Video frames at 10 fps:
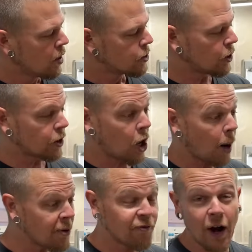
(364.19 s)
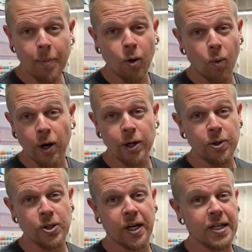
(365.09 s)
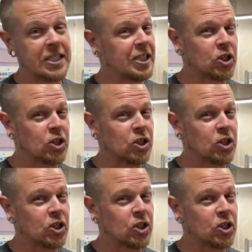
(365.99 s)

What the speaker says: So the carbon fiber we're using is the